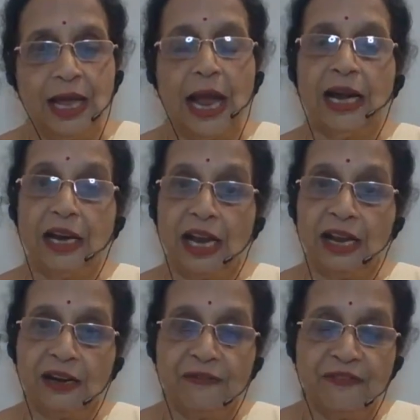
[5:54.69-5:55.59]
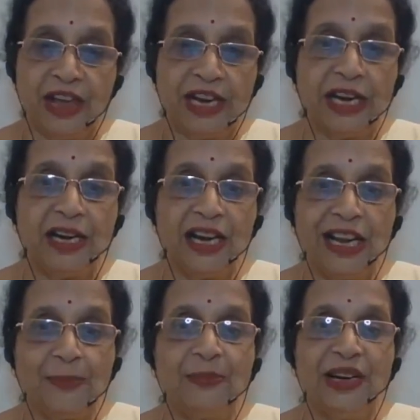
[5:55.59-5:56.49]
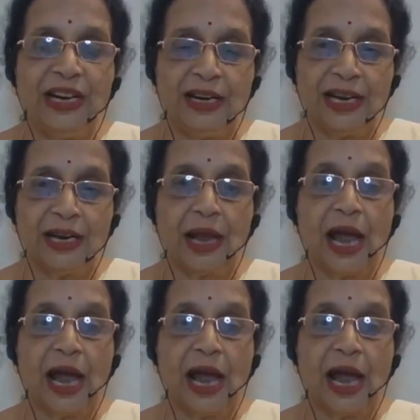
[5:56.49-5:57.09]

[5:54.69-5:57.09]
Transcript: And in very deep detail,